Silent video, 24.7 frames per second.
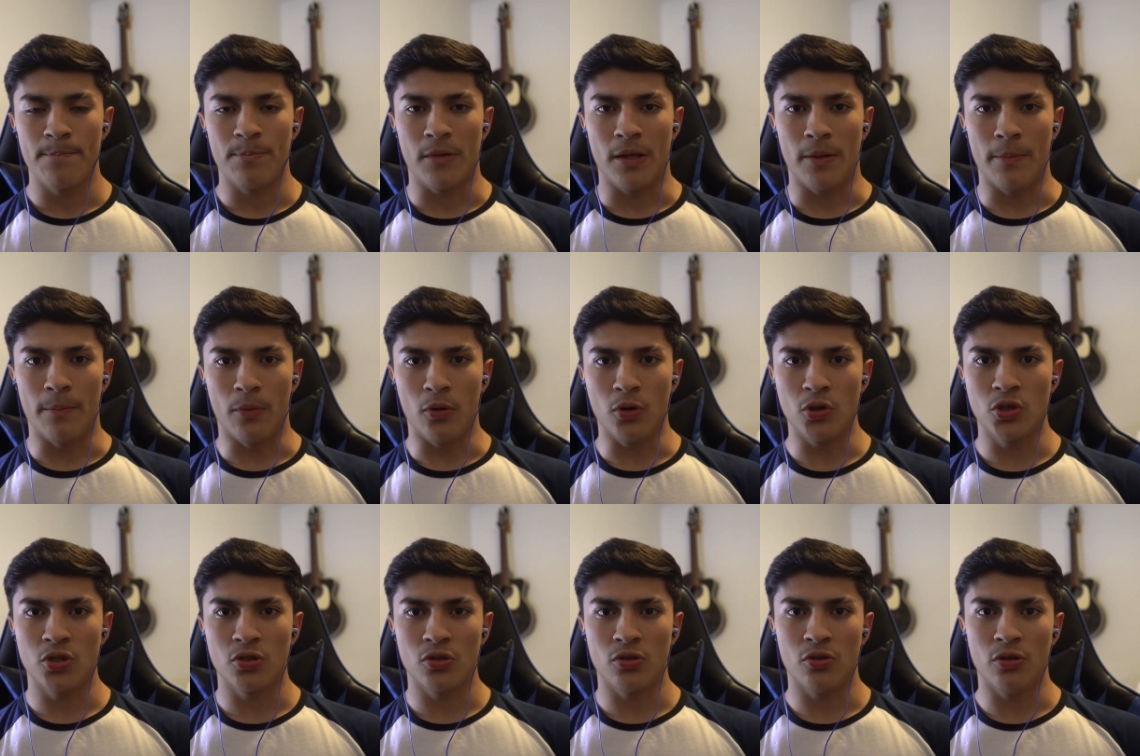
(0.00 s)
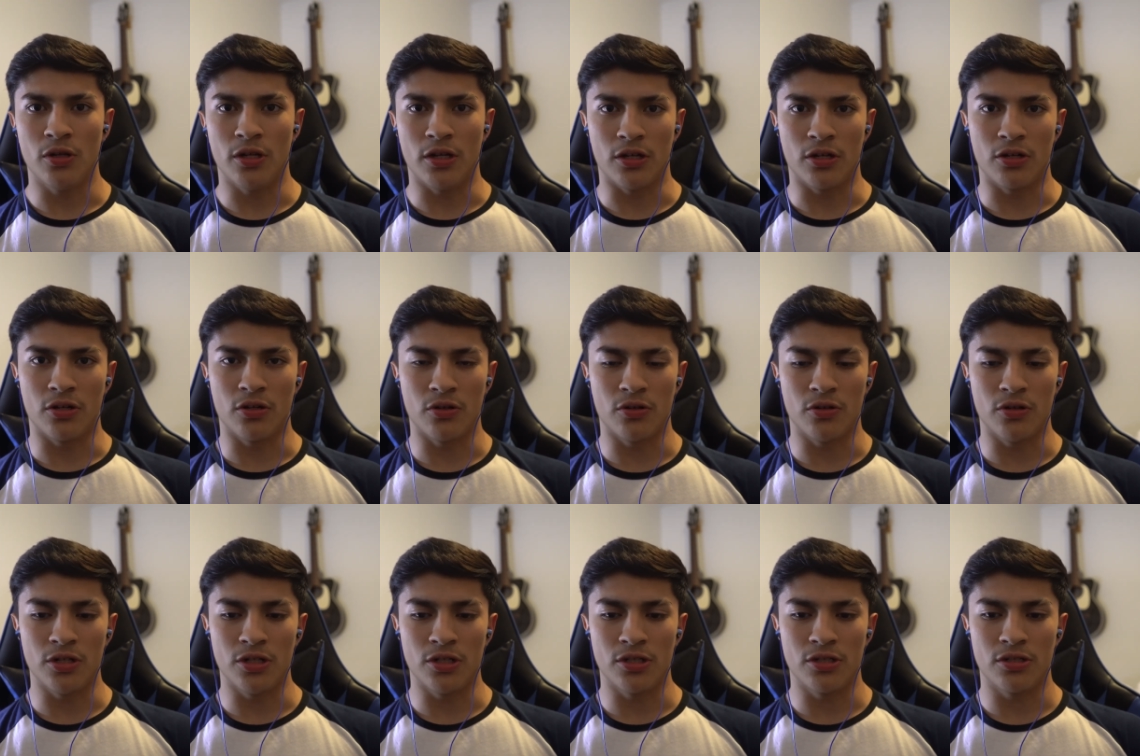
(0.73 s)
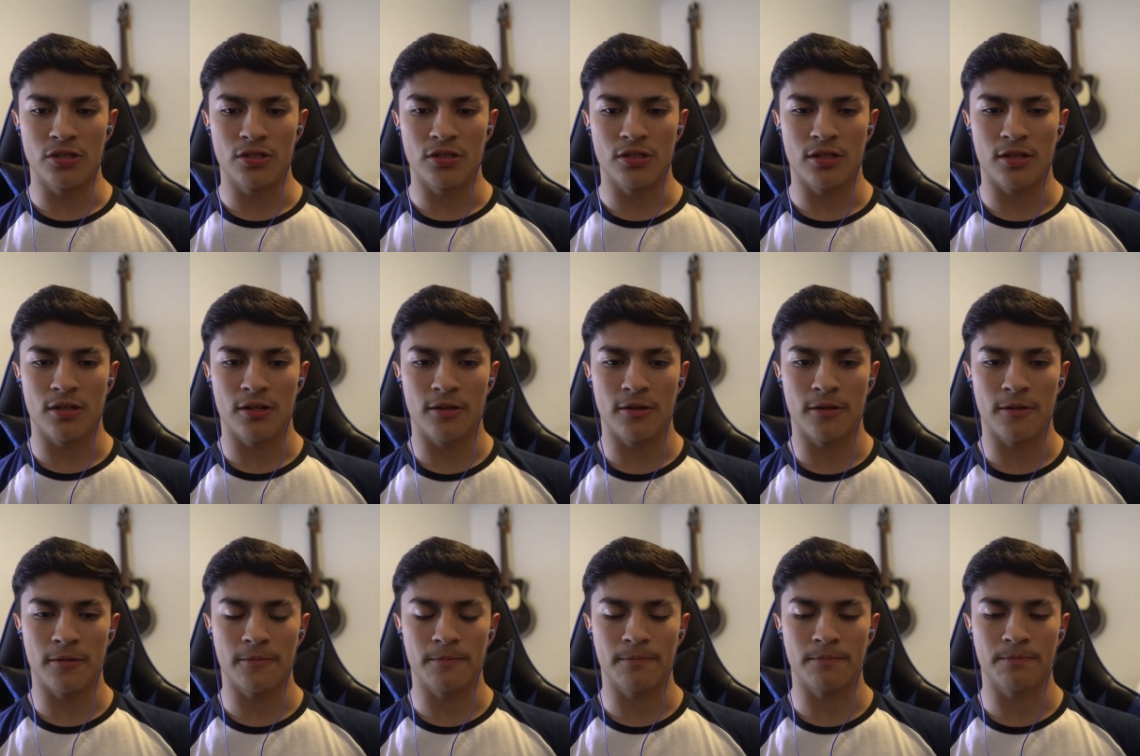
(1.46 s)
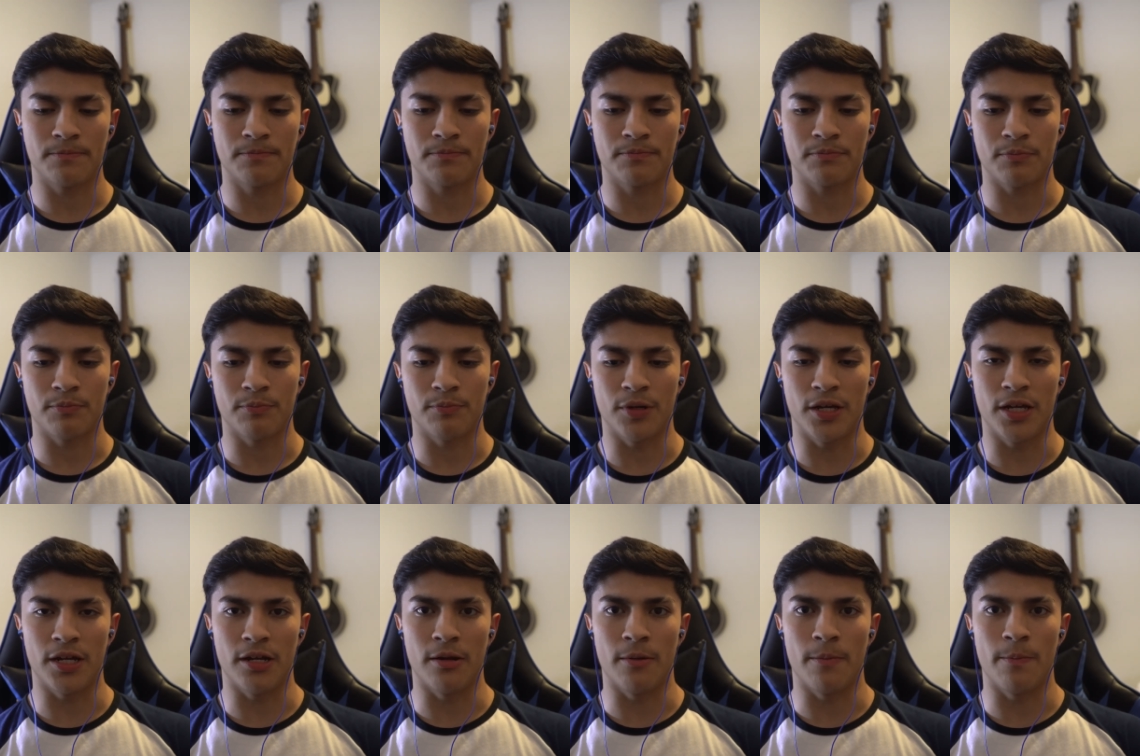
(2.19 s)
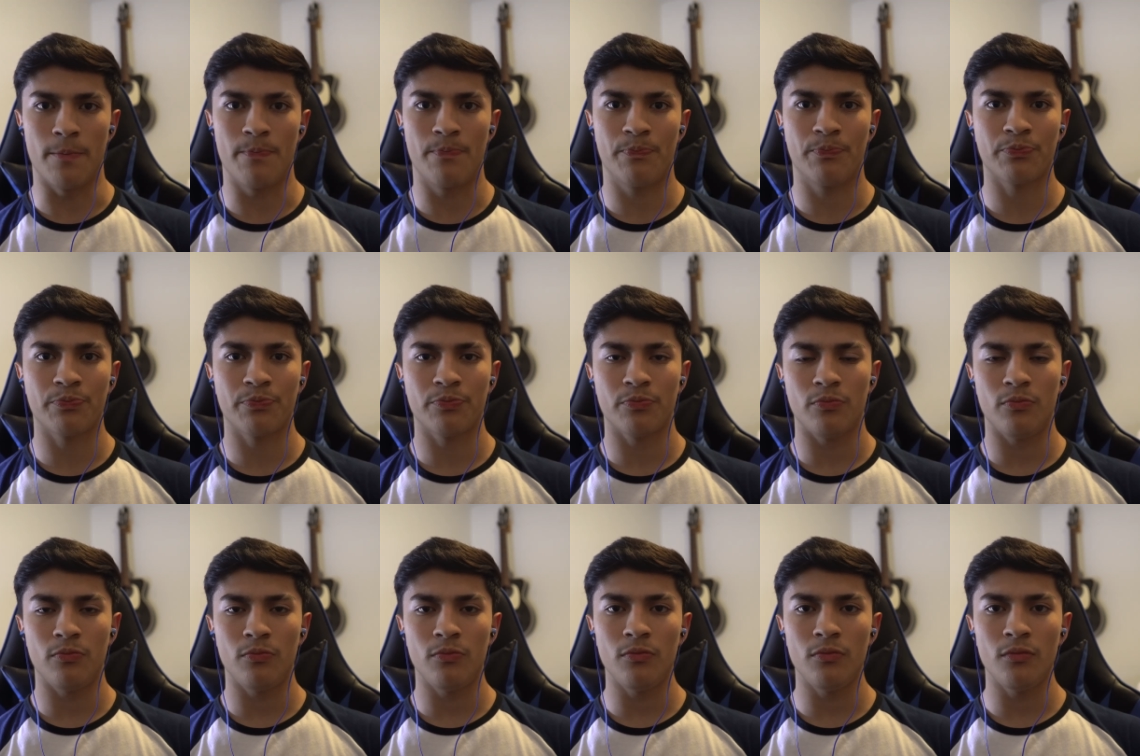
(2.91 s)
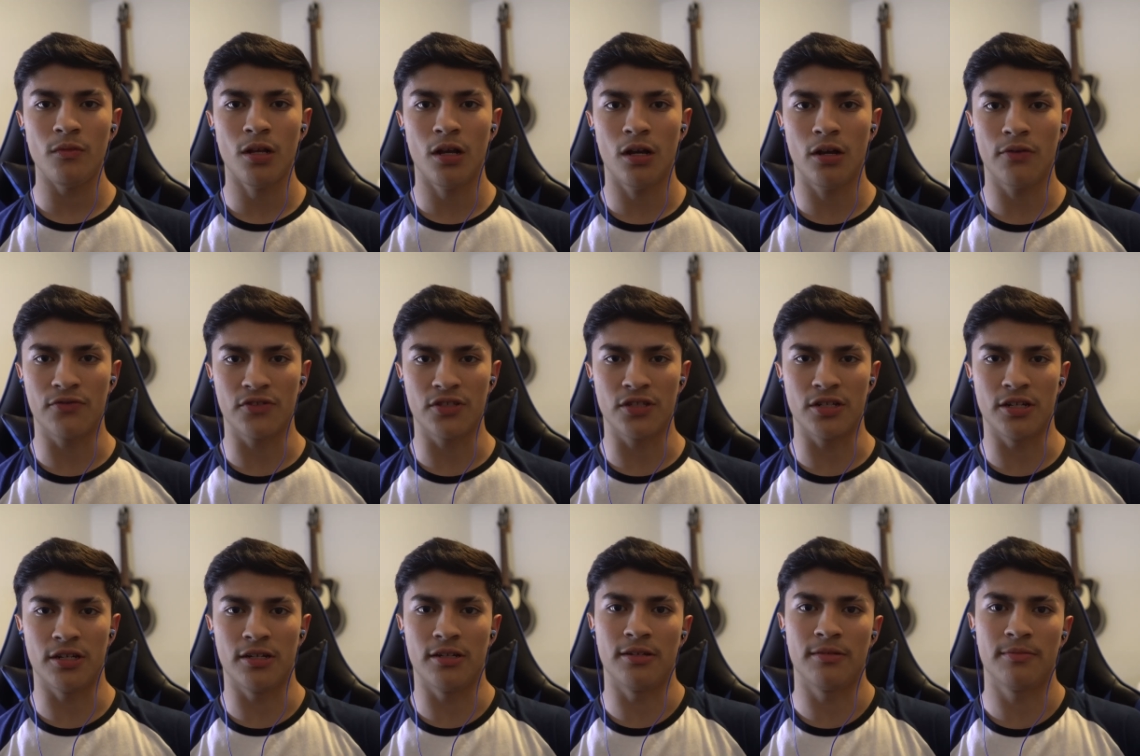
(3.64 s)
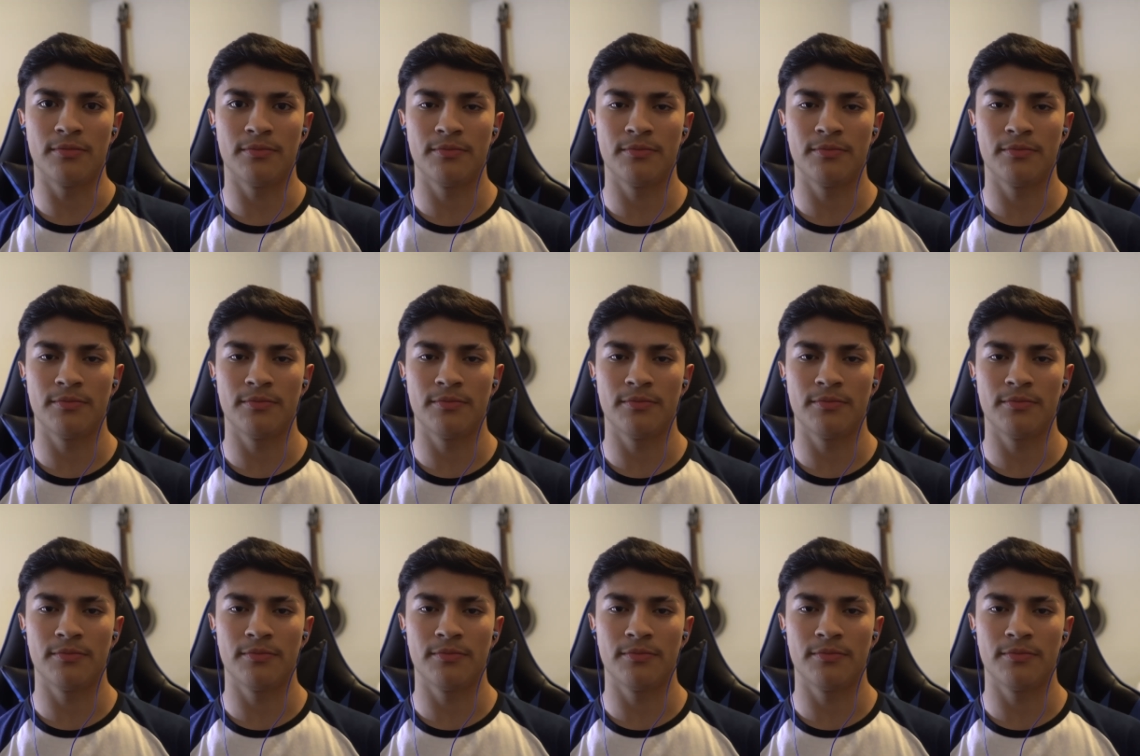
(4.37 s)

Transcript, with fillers: emotional encouraged men of today.